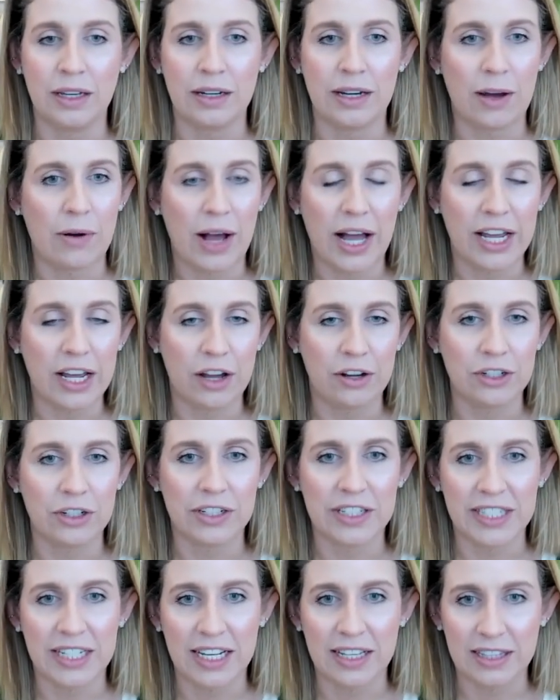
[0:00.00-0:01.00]
Now, I
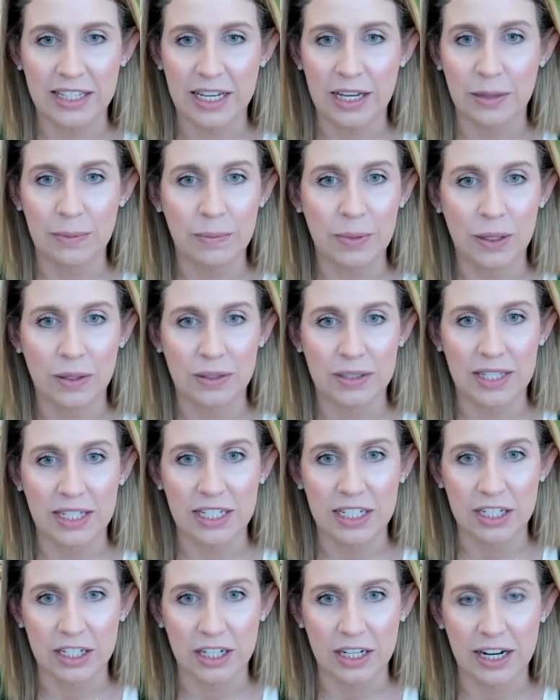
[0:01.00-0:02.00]
understand the impulse
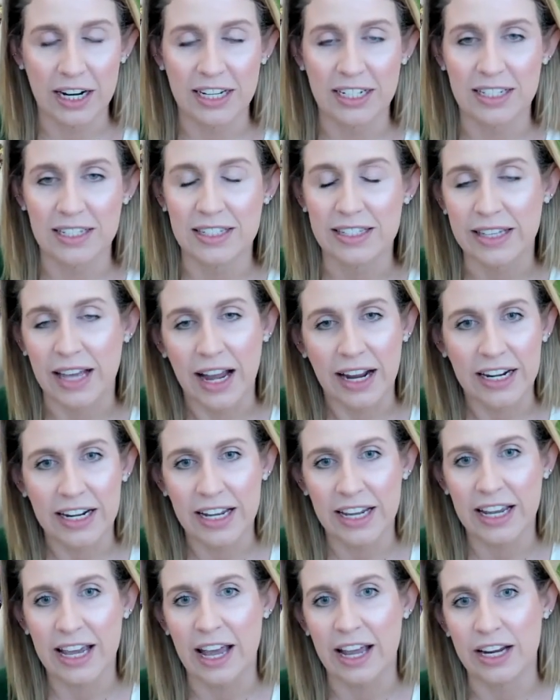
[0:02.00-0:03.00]
here in
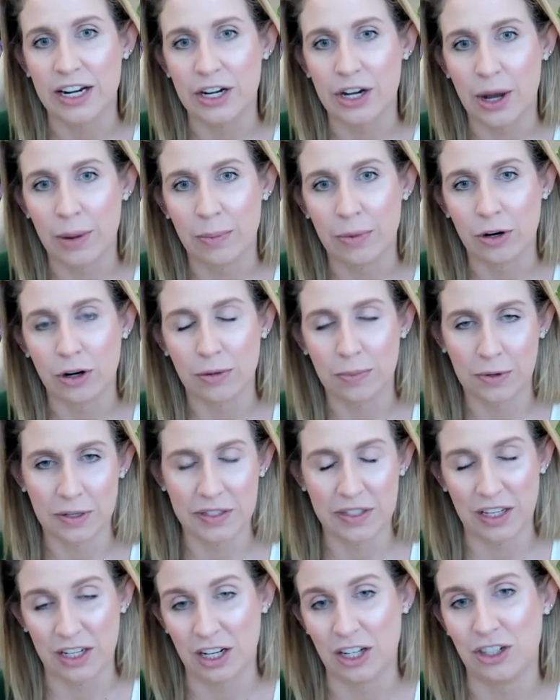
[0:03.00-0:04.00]
assigning a number or
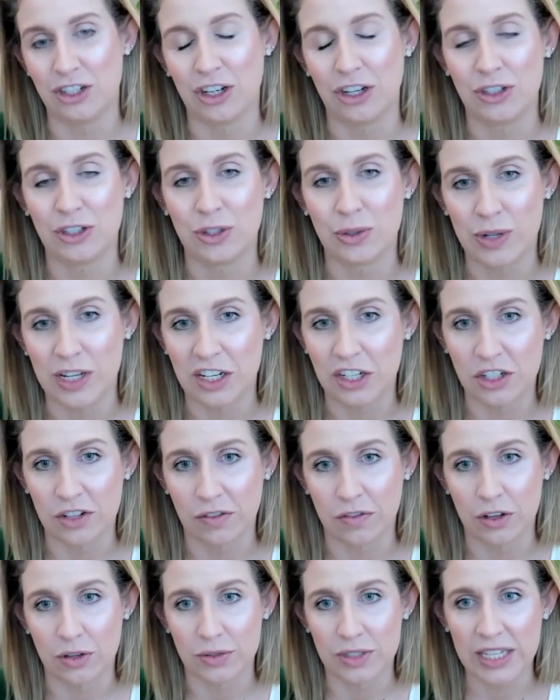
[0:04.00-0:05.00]
percentage to each
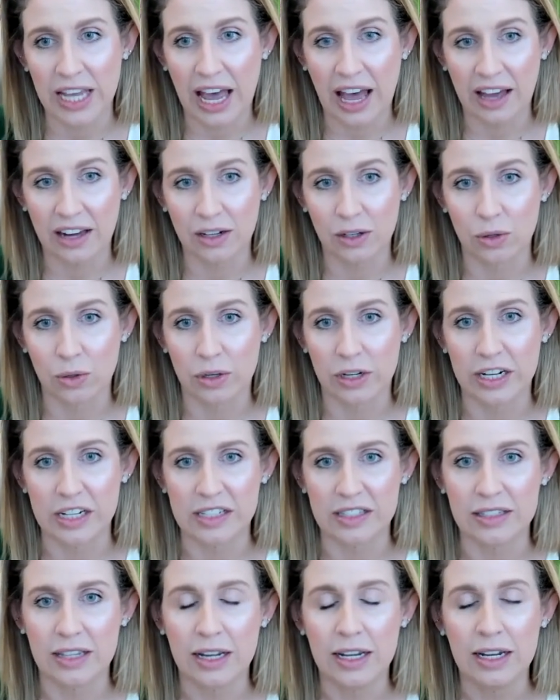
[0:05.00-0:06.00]
of those
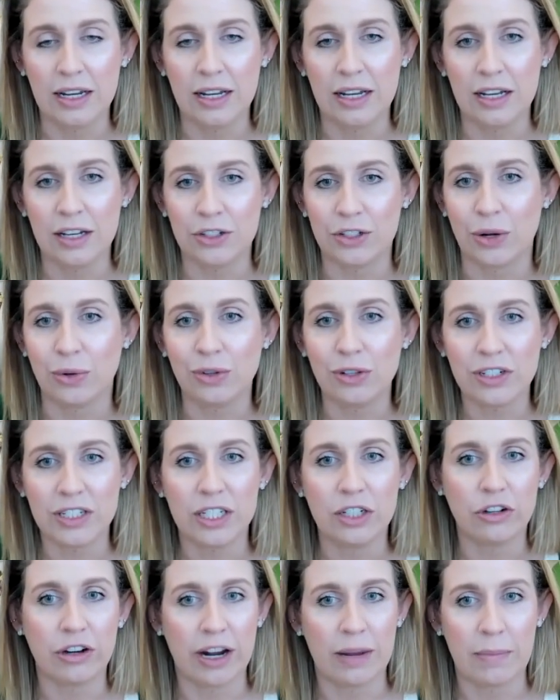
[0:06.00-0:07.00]
categories. Donors
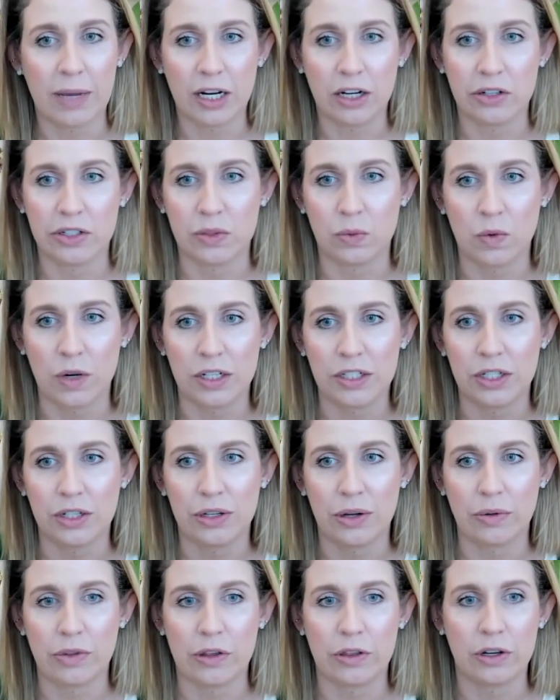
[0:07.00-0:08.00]
and grantmakers want to
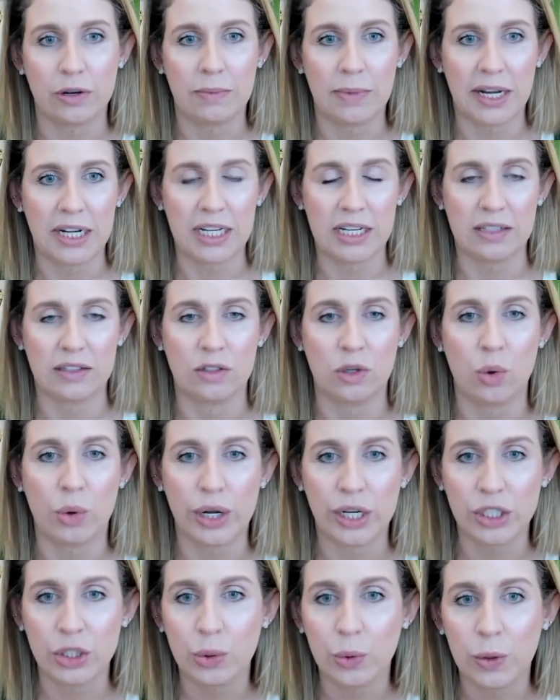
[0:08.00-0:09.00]
know that their money is
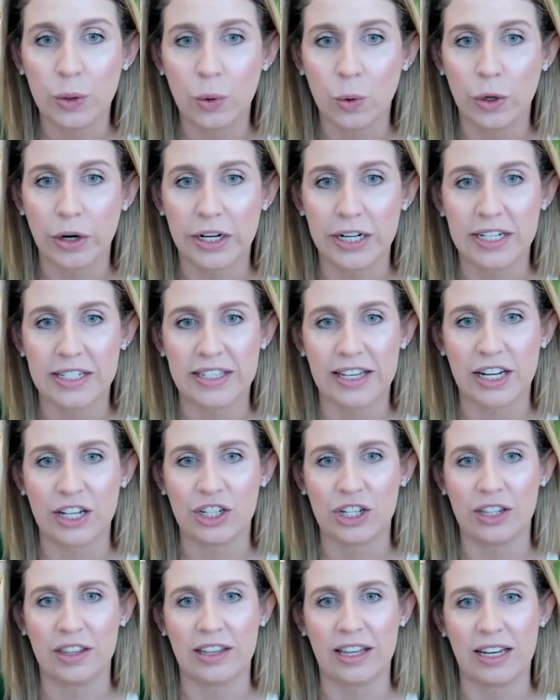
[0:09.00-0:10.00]
going to an
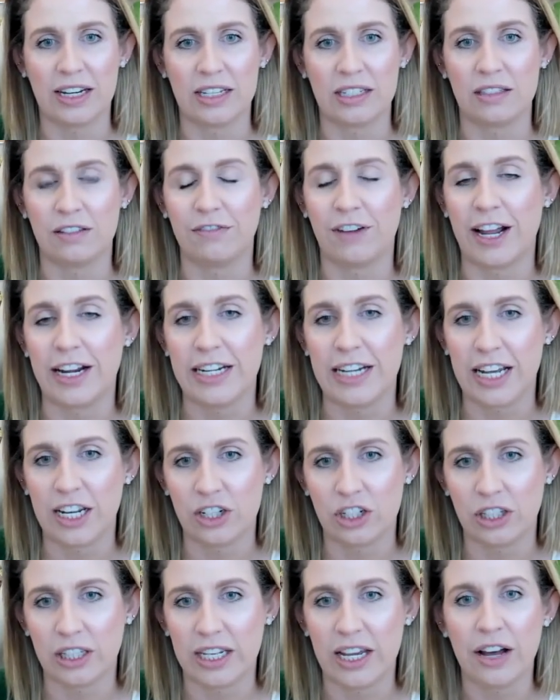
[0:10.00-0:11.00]
organization that is
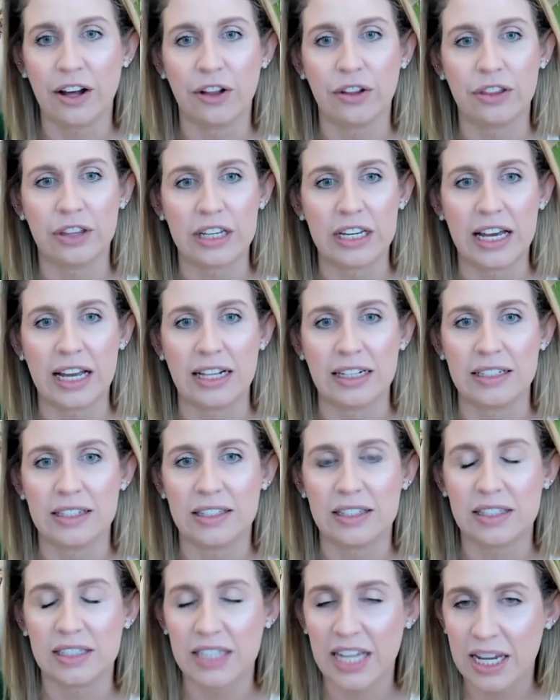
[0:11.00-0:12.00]
financially healthy and
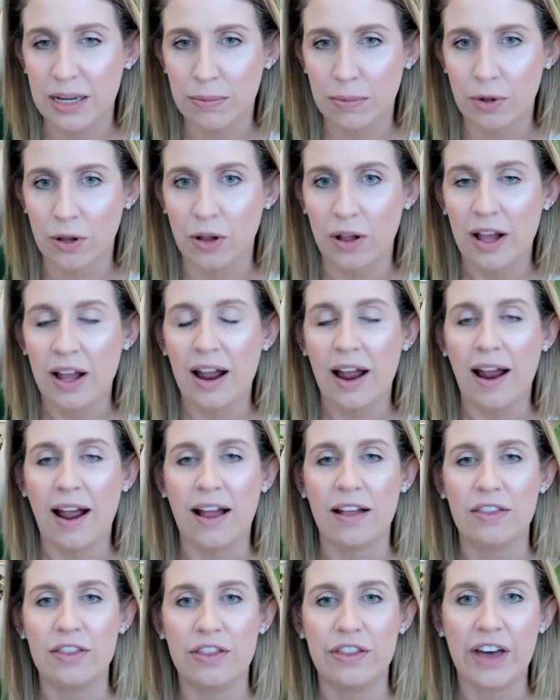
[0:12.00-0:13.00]
stable,
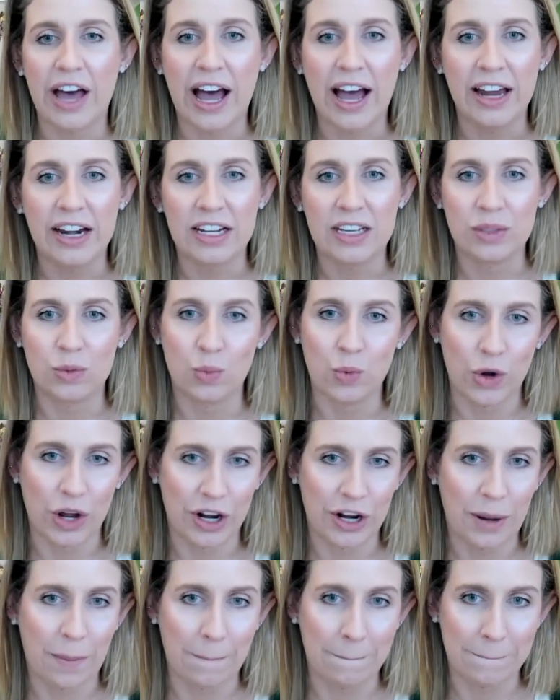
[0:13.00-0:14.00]
and that is
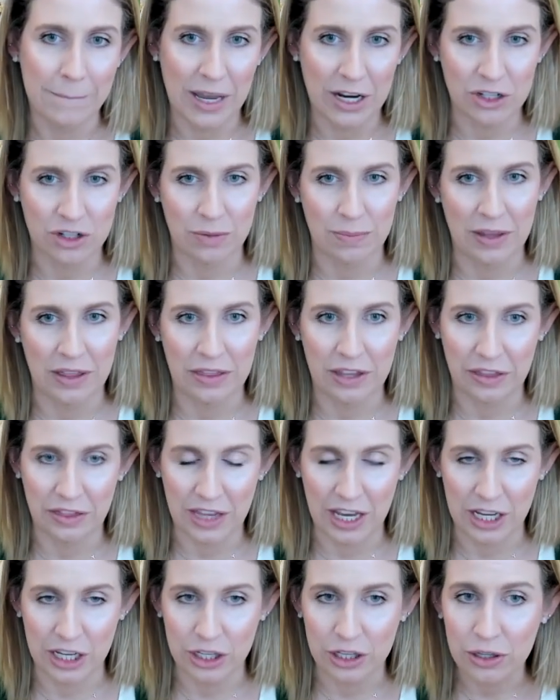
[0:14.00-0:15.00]
one measurement that
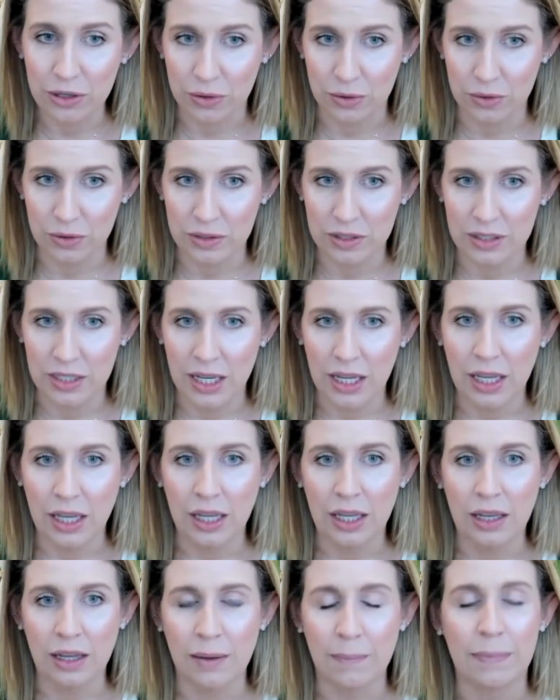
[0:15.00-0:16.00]
they use.
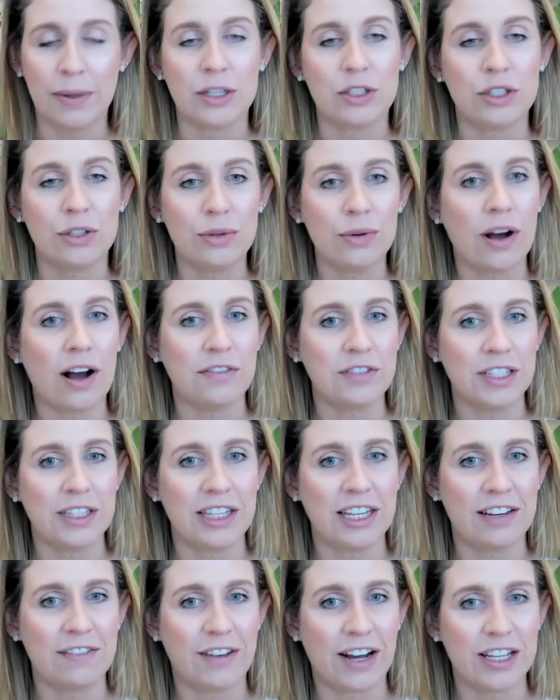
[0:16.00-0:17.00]
But too often
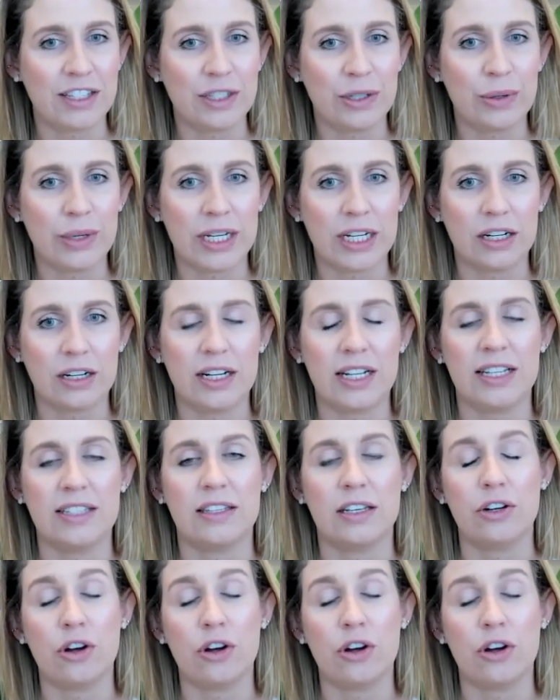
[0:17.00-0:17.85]
the advice you hear is an